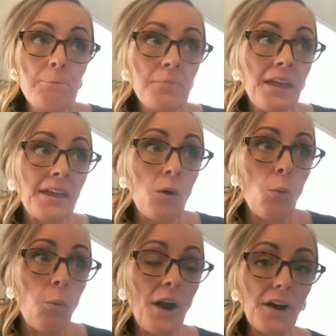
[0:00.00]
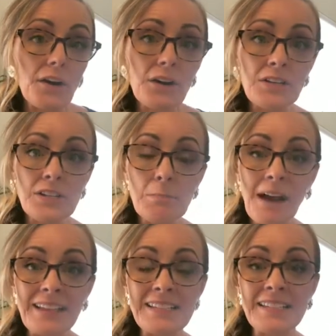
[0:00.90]
like, where does
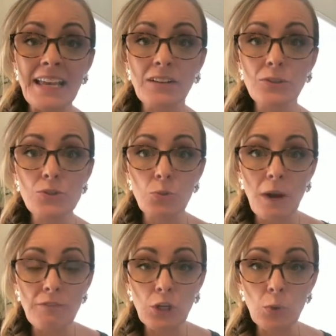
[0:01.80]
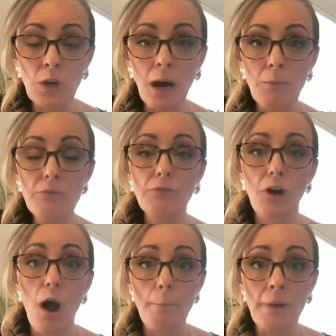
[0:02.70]
my sales revenue come
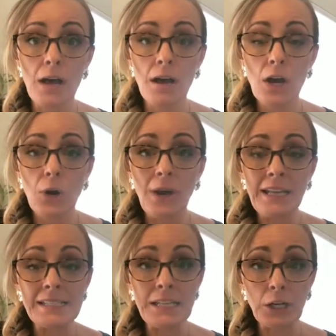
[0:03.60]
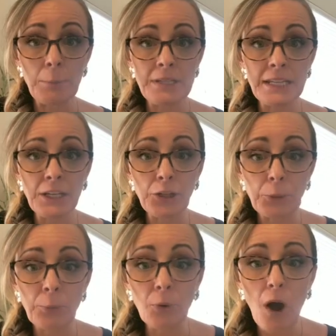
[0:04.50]
from? Right? Is there a
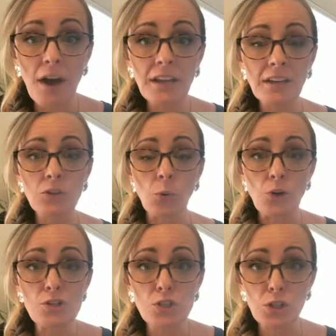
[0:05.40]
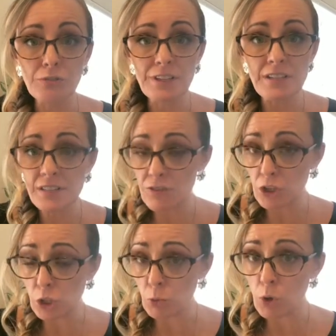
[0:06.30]
particular product or service
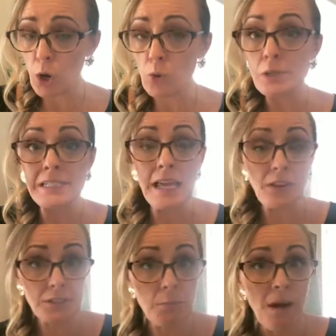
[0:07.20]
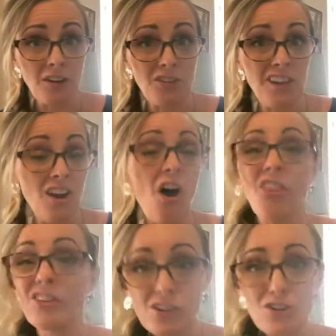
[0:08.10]
that you know sells better than
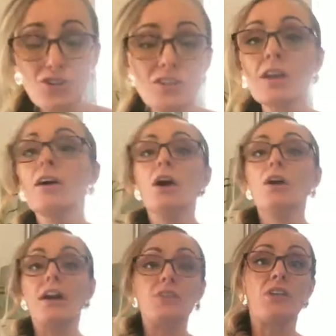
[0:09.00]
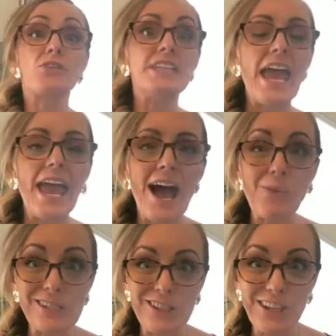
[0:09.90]
others? Right? The other day I
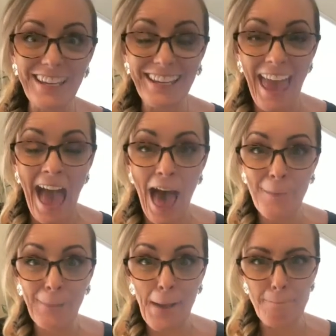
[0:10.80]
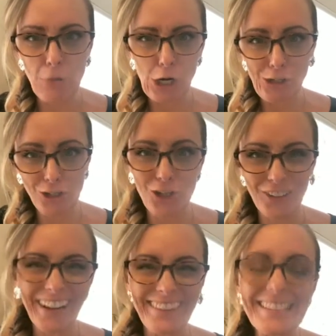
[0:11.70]
was looking at my merch,
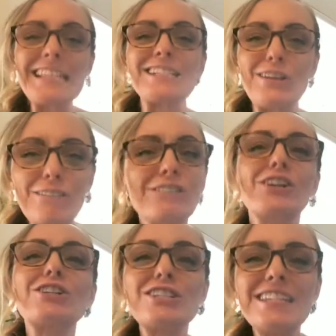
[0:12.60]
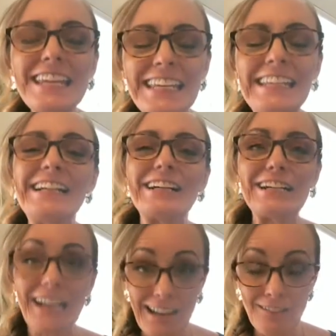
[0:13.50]
right? This is the first
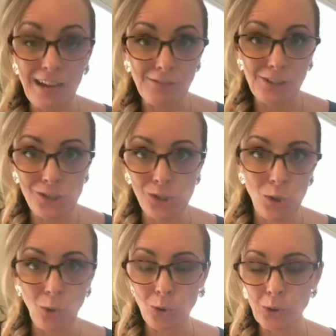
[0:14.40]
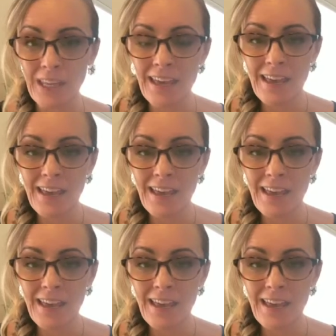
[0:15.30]
year I've ever sold